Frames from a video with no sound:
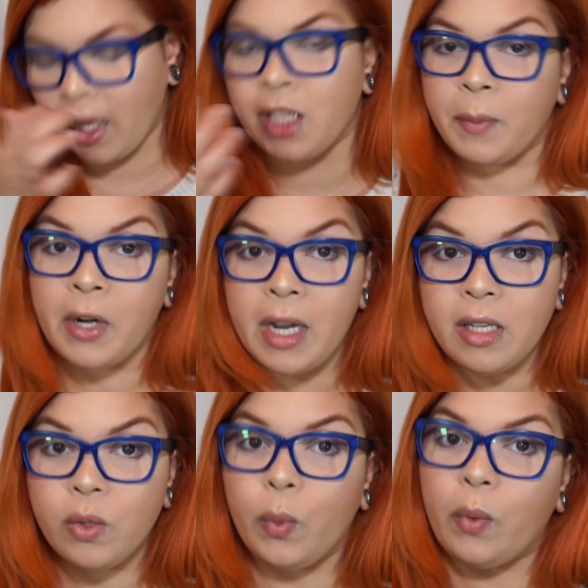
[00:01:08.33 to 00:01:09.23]

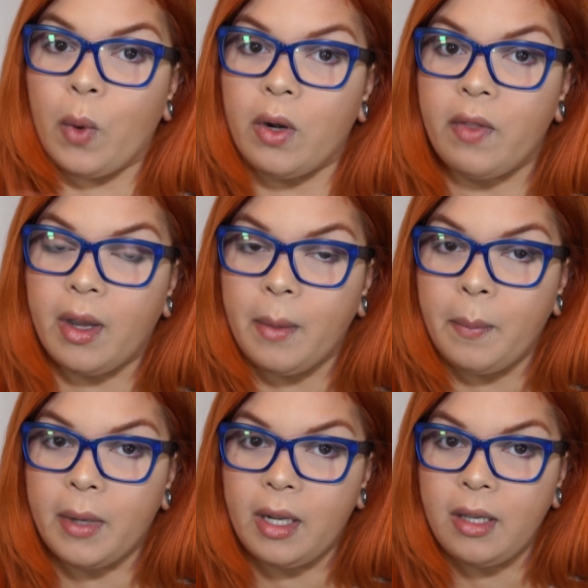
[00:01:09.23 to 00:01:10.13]
experience with one of the
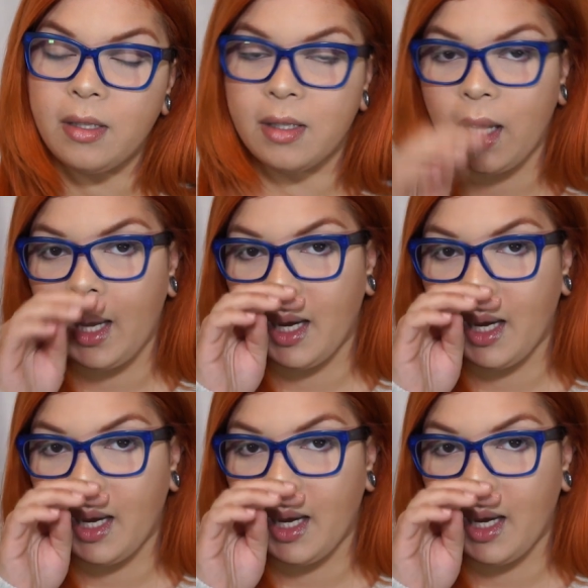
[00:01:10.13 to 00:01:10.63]
companies